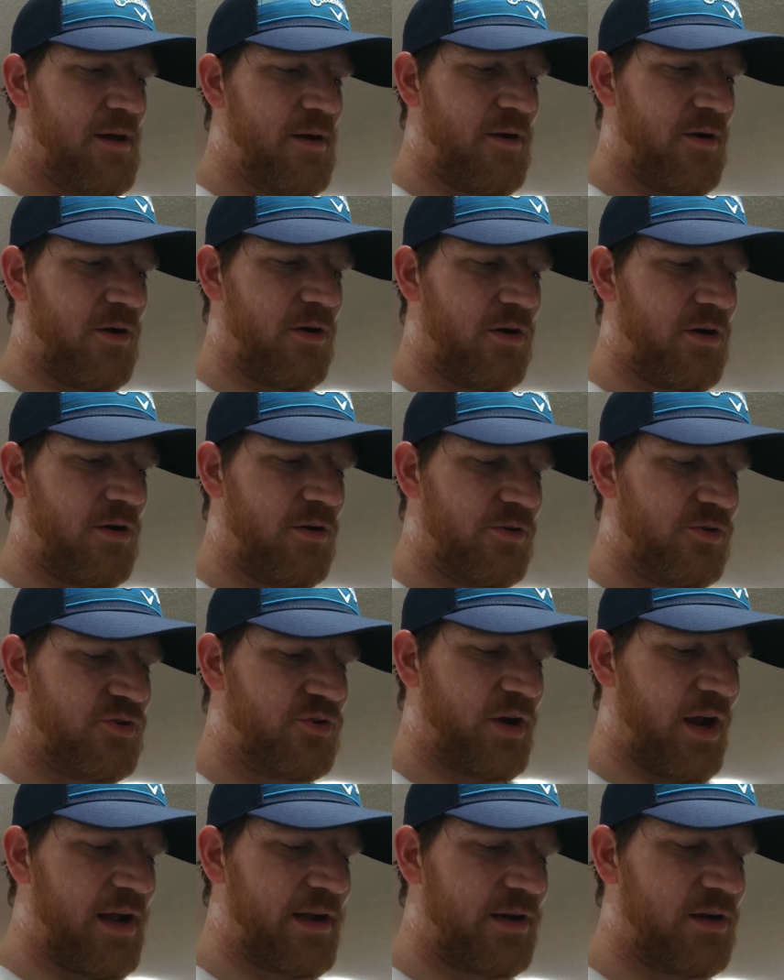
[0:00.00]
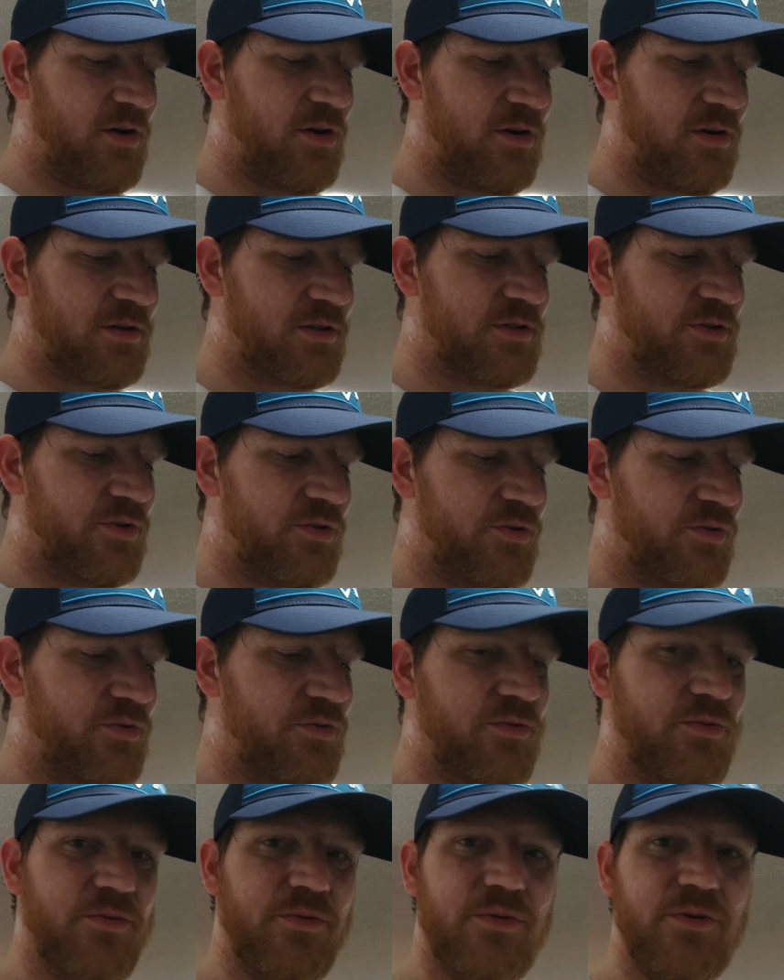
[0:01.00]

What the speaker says: are Dragonhawk's new